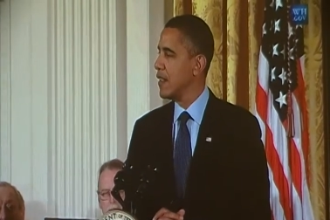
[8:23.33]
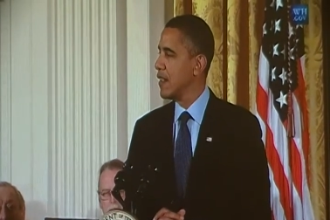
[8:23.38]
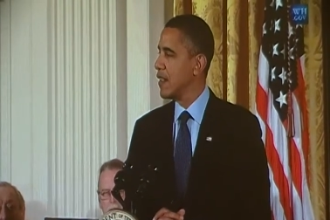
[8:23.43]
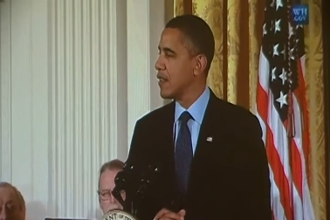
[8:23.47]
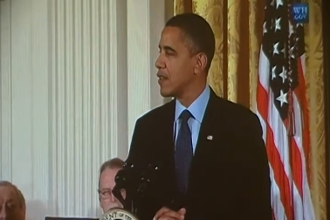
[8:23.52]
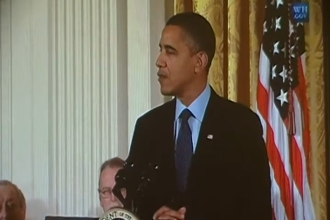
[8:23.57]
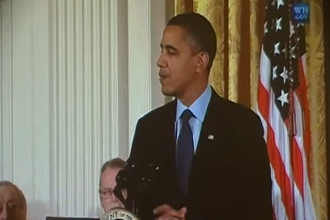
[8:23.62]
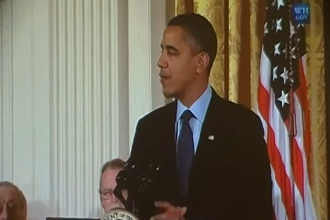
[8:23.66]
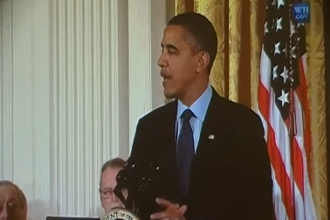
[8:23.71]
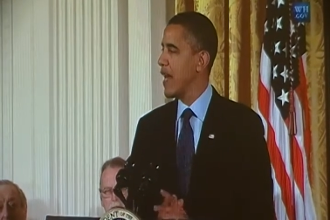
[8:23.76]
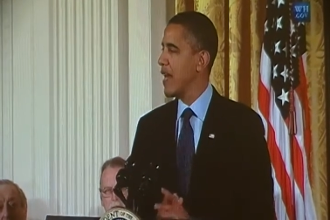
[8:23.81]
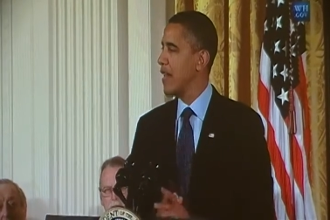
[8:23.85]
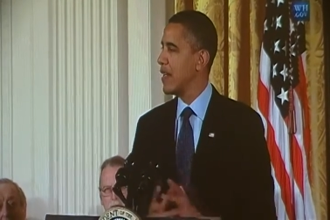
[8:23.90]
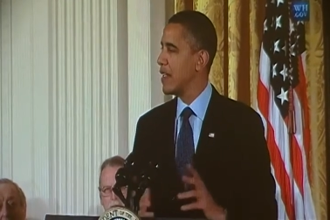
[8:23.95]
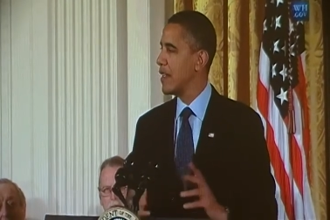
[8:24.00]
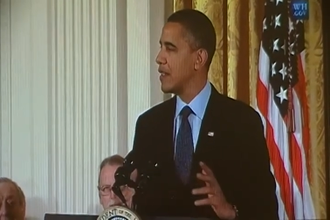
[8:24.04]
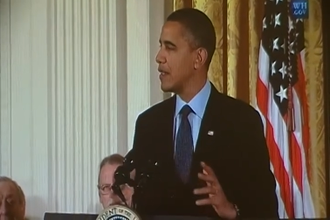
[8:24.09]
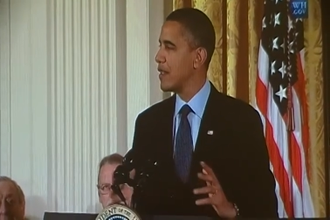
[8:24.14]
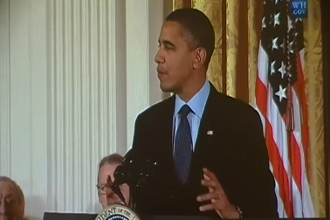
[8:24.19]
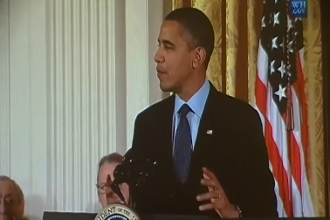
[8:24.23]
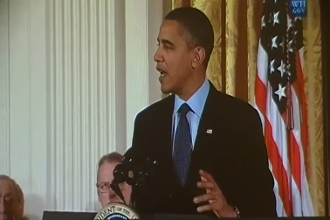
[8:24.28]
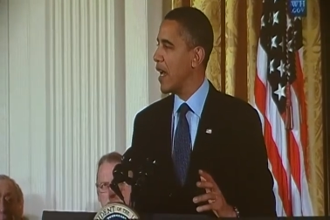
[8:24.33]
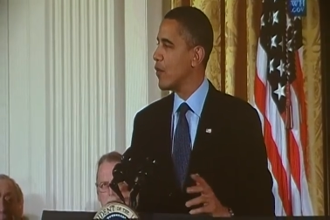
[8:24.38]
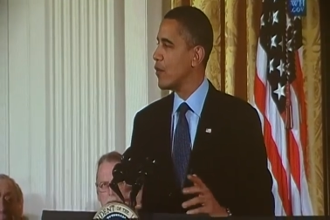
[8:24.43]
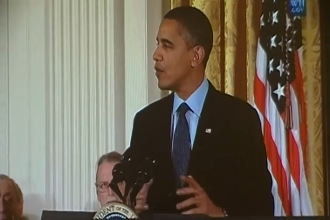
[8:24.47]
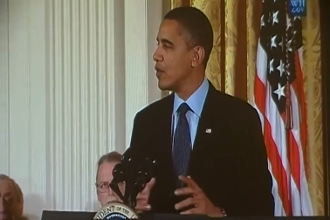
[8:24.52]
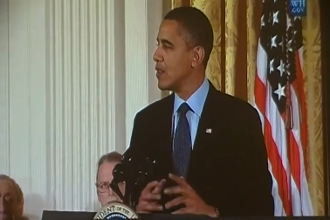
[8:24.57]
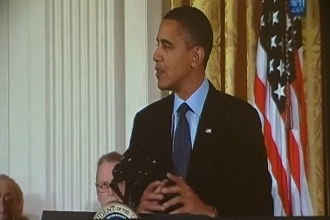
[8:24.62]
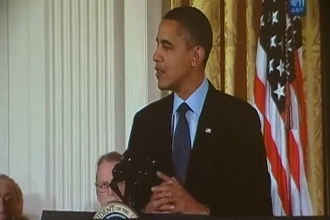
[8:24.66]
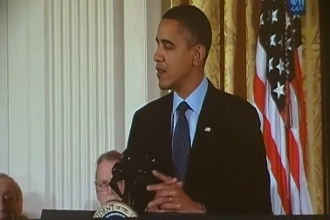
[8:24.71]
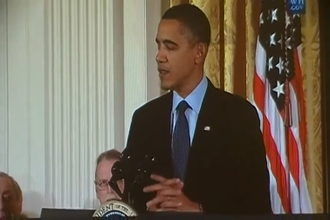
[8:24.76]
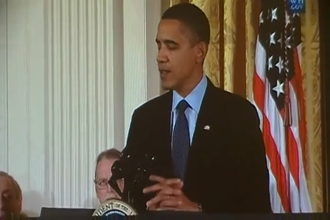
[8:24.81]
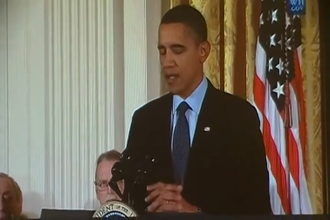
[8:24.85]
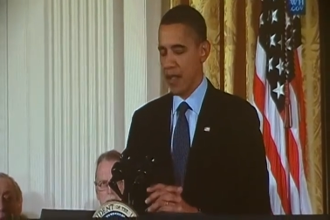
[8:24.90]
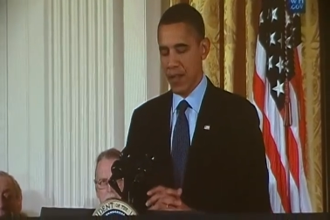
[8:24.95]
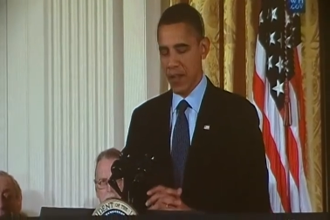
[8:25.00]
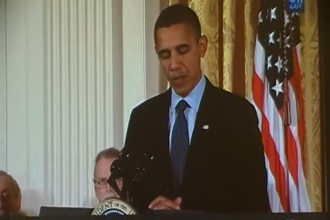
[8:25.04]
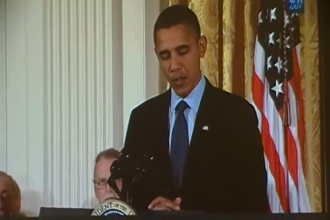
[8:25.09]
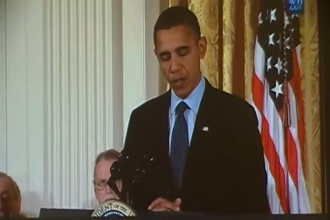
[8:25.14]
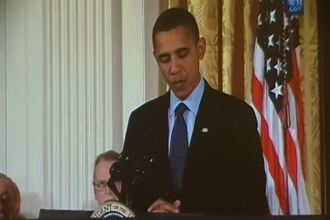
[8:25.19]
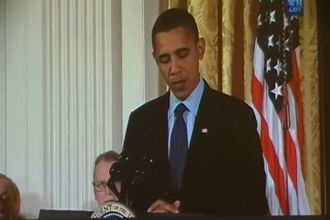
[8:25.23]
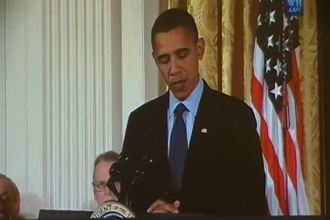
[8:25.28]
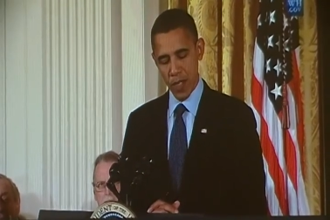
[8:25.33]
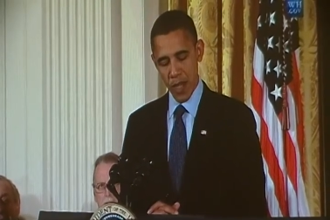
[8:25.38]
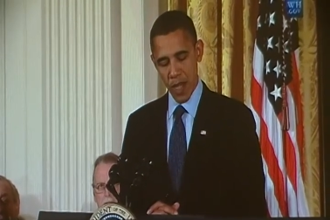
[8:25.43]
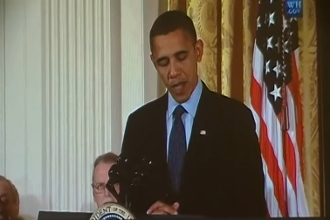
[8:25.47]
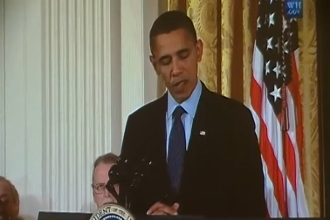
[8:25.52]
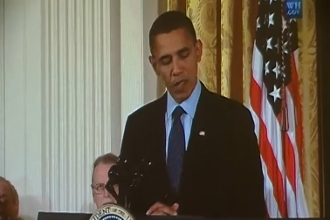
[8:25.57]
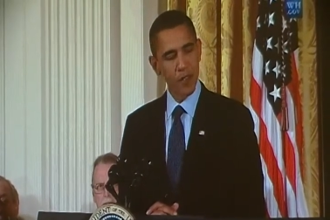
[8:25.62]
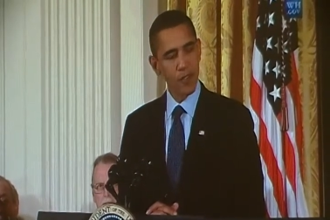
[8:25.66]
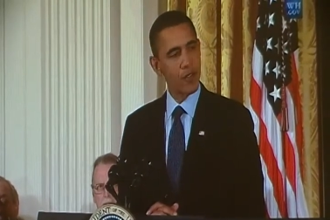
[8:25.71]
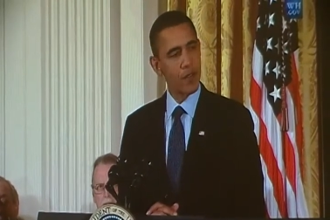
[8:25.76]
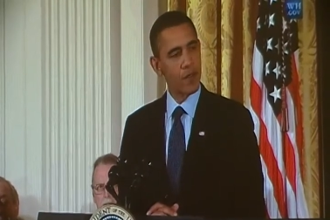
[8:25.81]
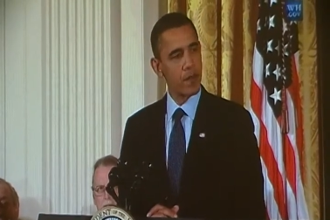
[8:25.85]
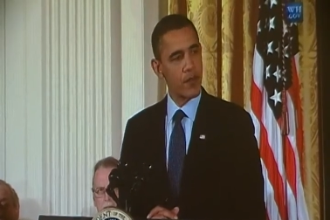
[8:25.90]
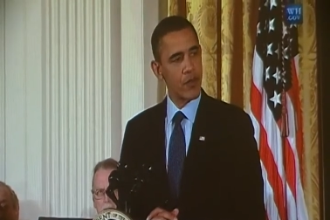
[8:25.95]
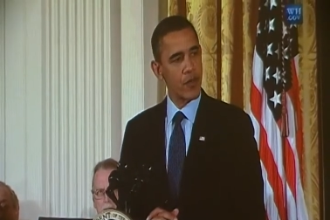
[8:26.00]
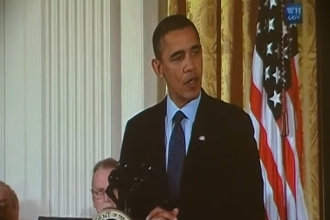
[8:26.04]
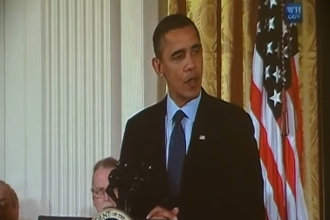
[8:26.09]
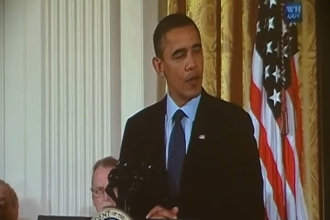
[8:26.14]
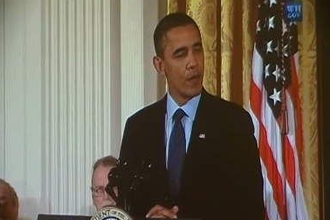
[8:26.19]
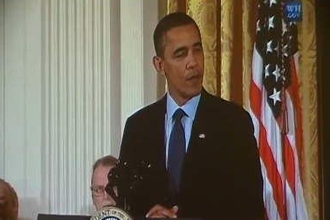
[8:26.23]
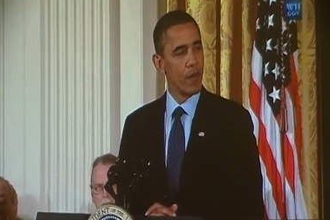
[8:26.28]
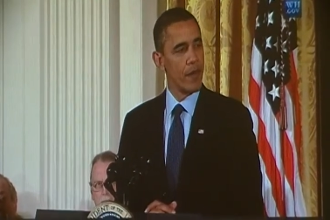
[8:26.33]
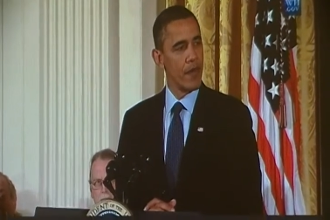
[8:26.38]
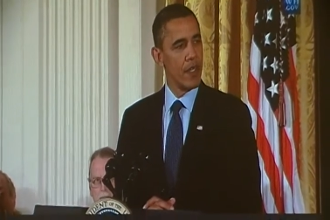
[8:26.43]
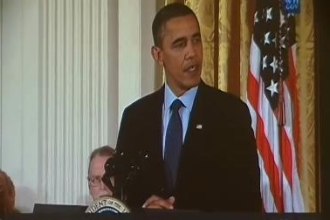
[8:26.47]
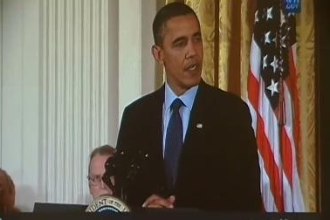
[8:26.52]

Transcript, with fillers: expanding the boundaries of human knowledge. So